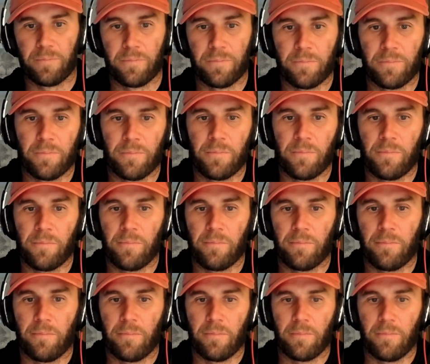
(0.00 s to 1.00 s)

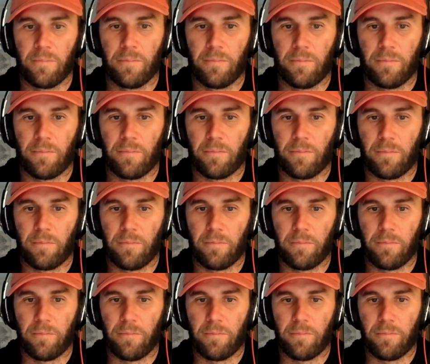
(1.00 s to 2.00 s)

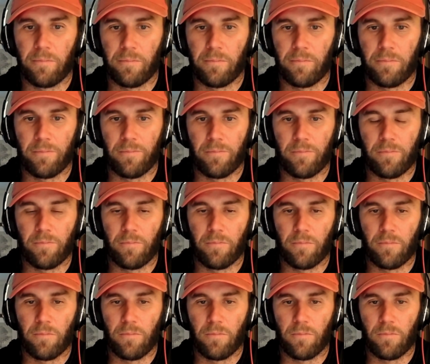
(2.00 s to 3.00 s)

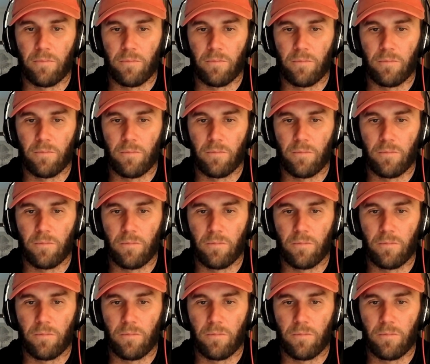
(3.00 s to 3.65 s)
This person isn't speaking.